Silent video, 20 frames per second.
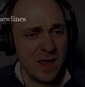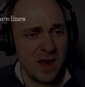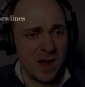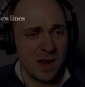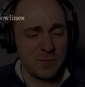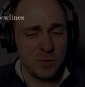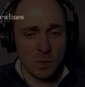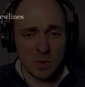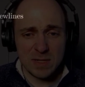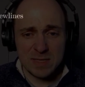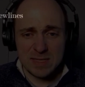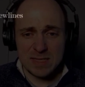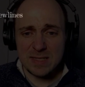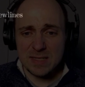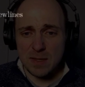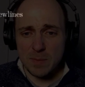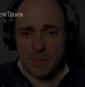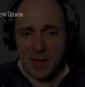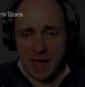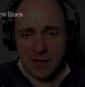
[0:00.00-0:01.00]
Now, if you want to see
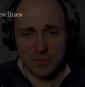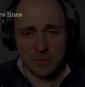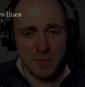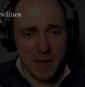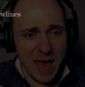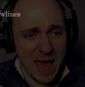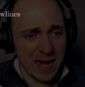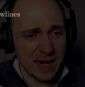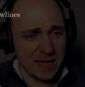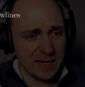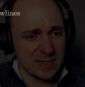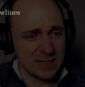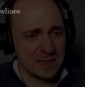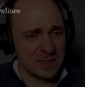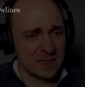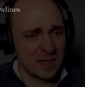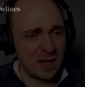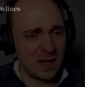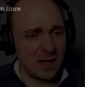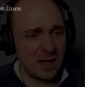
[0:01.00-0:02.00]
some
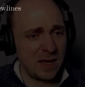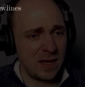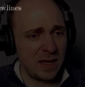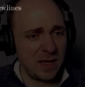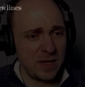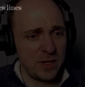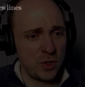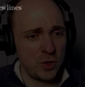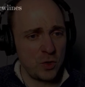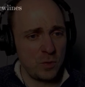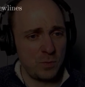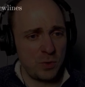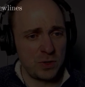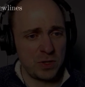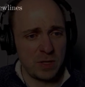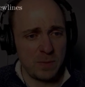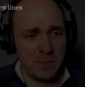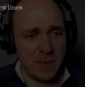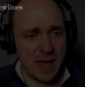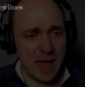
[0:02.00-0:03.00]
mathematics, you know, you
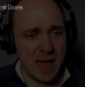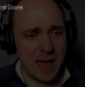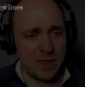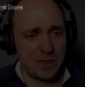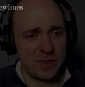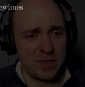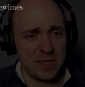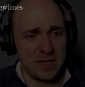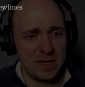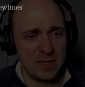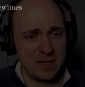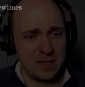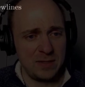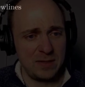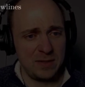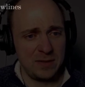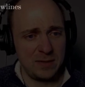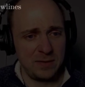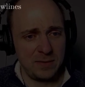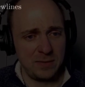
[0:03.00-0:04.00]
put the math
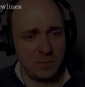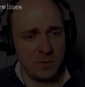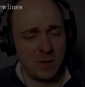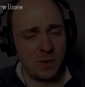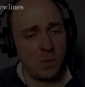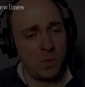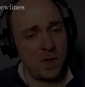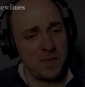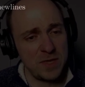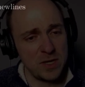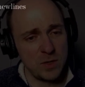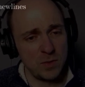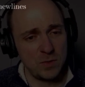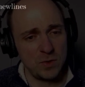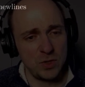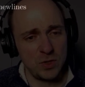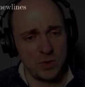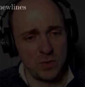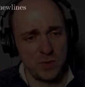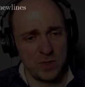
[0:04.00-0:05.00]
in. Well, one thing you
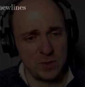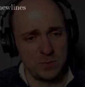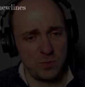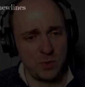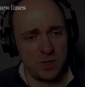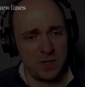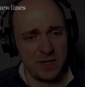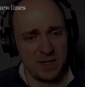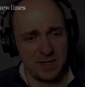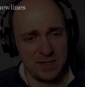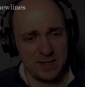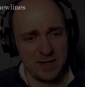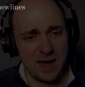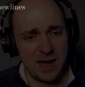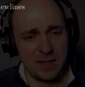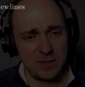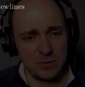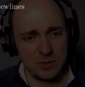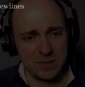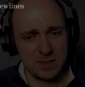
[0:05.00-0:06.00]
can do is put it in
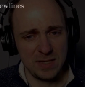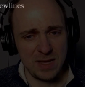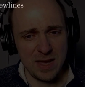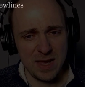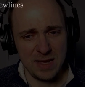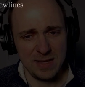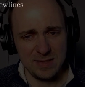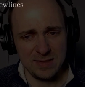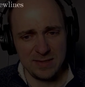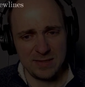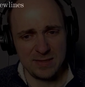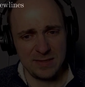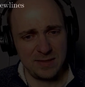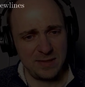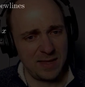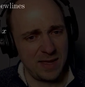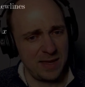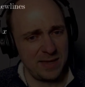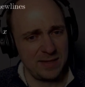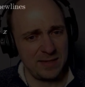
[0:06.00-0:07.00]
dollar signs,
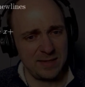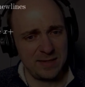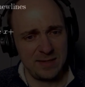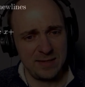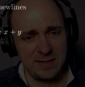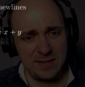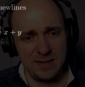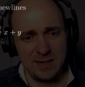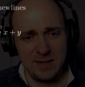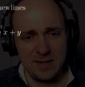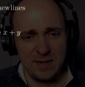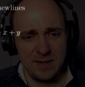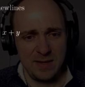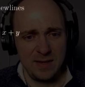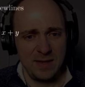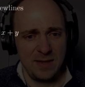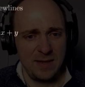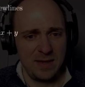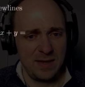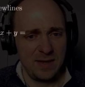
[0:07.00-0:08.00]
like
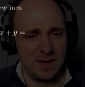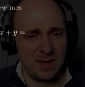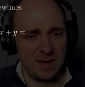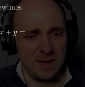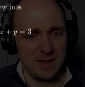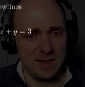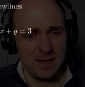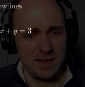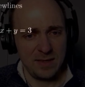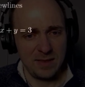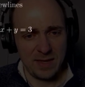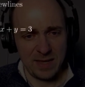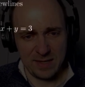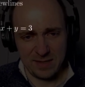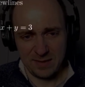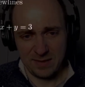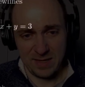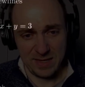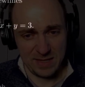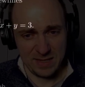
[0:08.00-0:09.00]

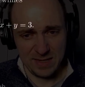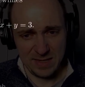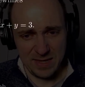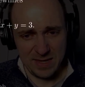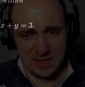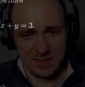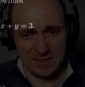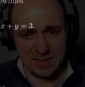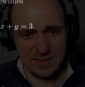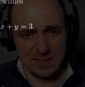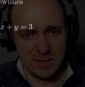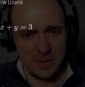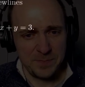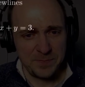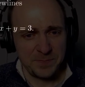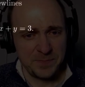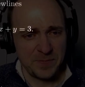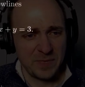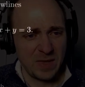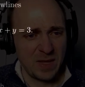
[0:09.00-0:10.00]
like like this.
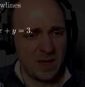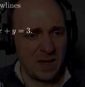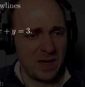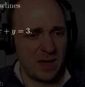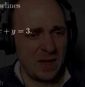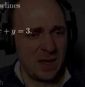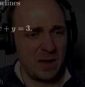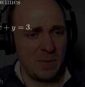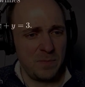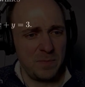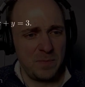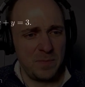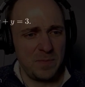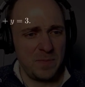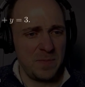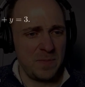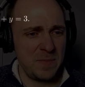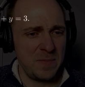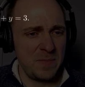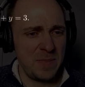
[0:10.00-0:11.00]
Um,
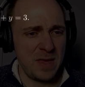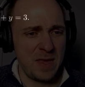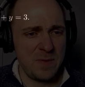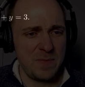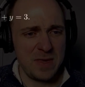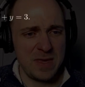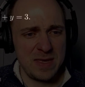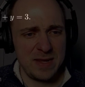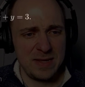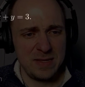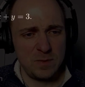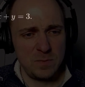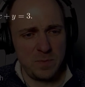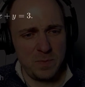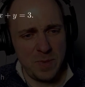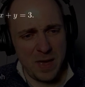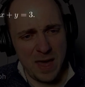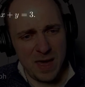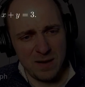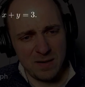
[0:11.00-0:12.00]
maybe it is
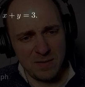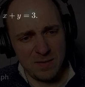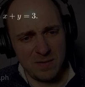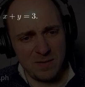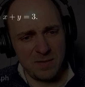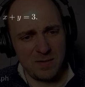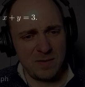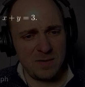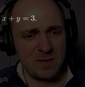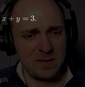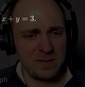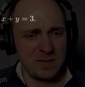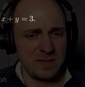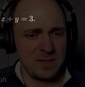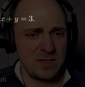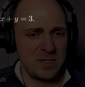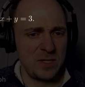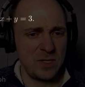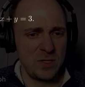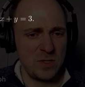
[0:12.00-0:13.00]
better
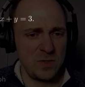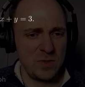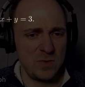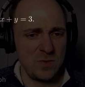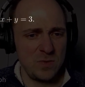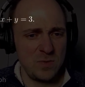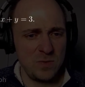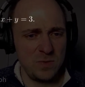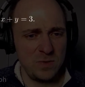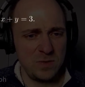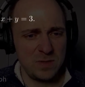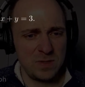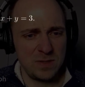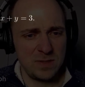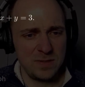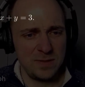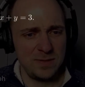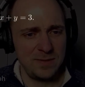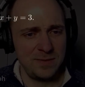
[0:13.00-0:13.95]
to use